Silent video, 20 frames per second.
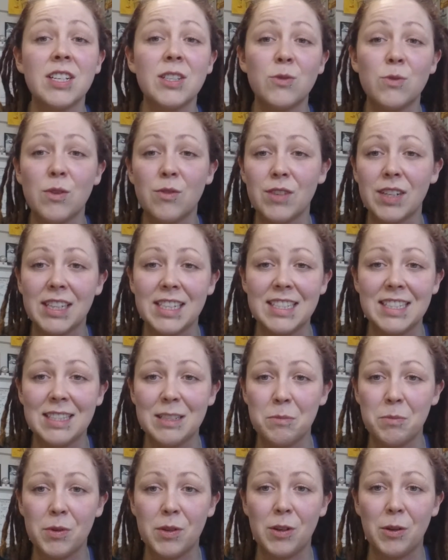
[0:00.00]
into a really
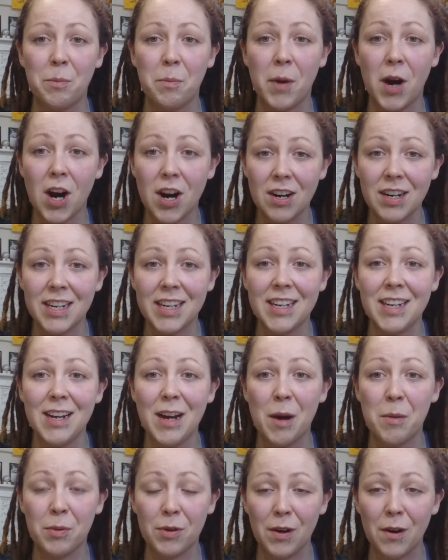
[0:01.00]
simple party,
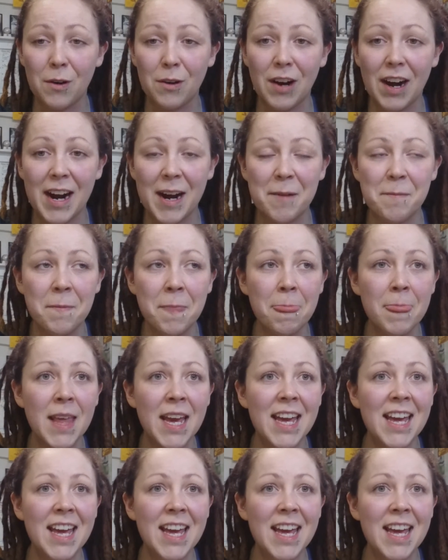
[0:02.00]
a program.